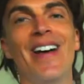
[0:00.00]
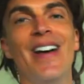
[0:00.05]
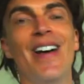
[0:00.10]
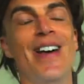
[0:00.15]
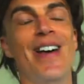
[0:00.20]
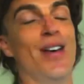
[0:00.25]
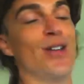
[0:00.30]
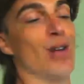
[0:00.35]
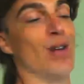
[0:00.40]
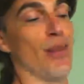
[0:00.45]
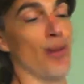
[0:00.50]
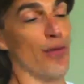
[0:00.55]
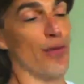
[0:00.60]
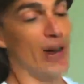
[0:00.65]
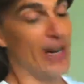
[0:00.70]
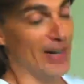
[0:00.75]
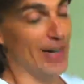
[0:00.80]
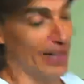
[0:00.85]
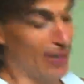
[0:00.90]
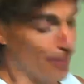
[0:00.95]
So I'm going to
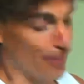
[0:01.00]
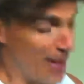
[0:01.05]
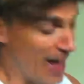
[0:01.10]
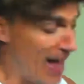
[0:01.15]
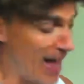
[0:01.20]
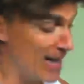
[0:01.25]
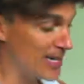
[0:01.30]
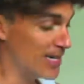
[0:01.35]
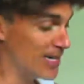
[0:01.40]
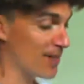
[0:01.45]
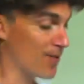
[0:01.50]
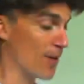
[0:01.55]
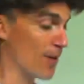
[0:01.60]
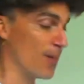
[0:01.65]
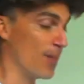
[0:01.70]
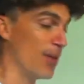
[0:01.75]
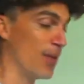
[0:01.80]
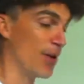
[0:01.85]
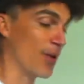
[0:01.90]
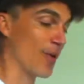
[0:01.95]
read a little passage from
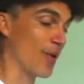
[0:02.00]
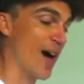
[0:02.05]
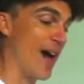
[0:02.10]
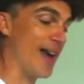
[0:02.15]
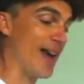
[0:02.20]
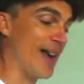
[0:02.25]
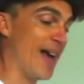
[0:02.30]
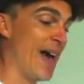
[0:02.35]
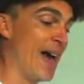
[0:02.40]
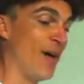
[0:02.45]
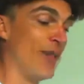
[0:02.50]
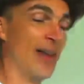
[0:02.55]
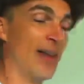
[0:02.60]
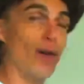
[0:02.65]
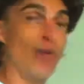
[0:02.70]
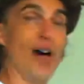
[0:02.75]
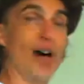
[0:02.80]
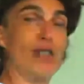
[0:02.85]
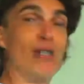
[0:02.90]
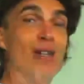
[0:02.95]
the book right now, and then
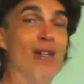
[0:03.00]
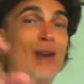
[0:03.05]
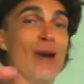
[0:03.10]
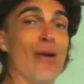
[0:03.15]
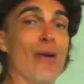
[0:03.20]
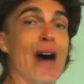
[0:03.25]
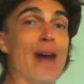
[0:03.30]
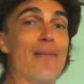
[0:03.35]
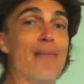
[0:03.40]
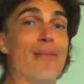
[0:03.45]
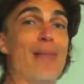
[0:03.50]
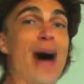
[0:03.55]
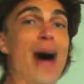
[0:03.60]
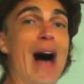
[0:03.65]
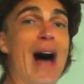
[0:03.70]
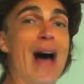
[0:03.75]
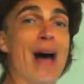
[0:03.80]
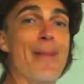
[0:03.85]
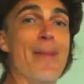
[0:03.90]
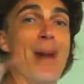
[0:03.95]
I want you to go out and
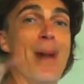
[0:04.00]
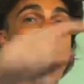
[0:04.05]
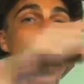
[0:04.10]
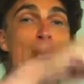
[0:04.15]
buy my